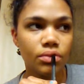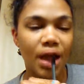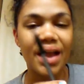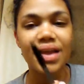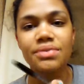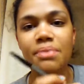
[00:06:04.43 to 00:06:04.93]

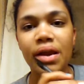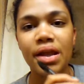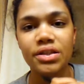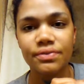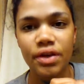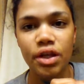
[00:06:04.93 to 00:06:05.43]
I guess my
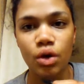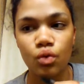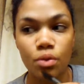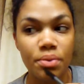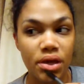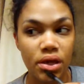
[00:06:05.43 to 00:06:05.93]
next video
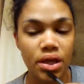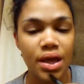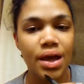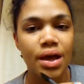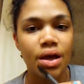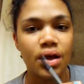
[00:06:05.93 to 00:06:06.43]
will be
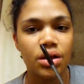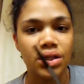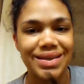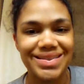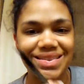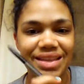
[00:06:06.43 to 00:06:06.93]

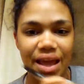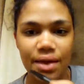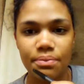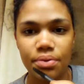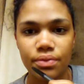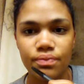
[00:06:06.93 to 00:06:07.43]

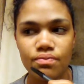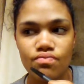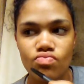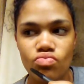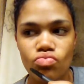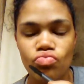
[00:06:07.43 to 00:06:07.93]
Xscape
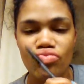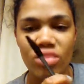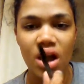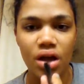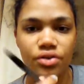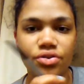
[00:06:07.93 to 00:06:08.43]

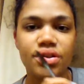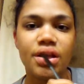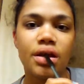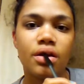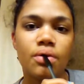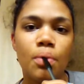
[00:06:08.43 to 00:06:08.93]

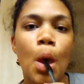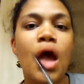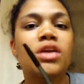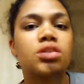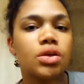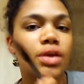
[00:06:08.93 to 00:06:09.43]
understanding
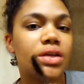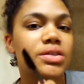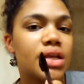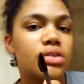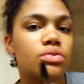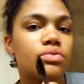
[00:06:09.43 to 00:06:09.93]
so y'all
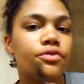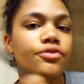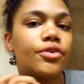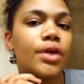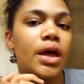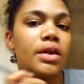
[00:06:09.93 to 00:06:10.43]
stay tuned
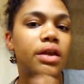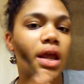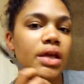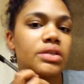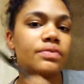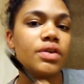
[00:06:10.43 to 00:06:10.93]
for that
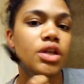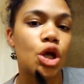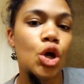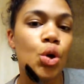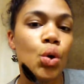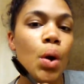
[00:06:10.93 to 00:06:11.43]
next
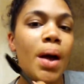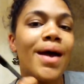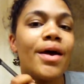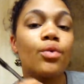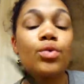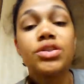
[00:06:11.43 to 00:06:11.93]
video
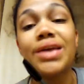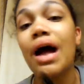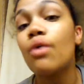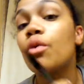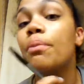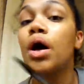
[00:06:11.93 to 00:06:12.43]
which
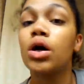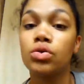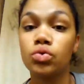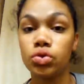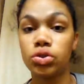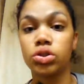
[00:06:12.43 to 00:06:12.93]
i will
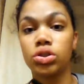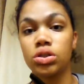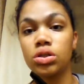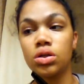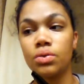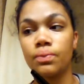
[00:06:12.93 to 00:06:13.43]

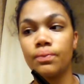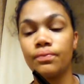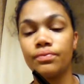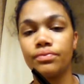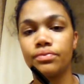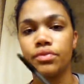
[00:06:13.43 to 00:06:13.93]
post
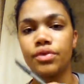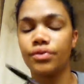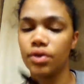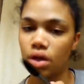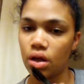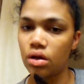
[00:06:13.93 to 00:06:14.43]

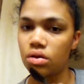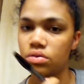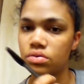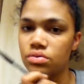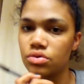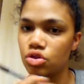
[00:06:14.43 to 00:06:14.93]
for y'all
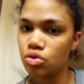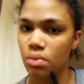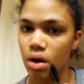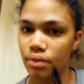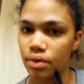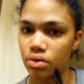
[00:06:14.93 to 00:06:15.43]

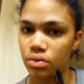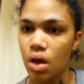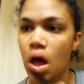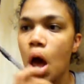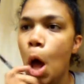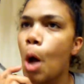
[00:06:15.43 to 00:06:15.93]
tomorrow
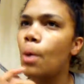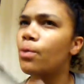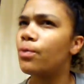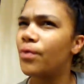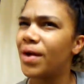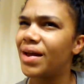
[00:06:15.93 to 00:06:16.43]

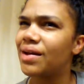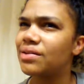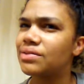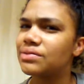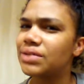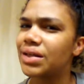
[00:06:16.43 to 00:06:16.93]

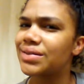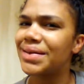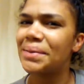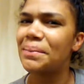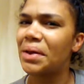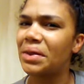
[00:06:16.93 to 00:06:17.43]
around i
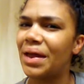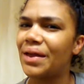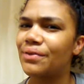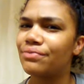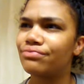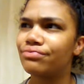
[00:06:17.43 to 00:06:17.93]
said about like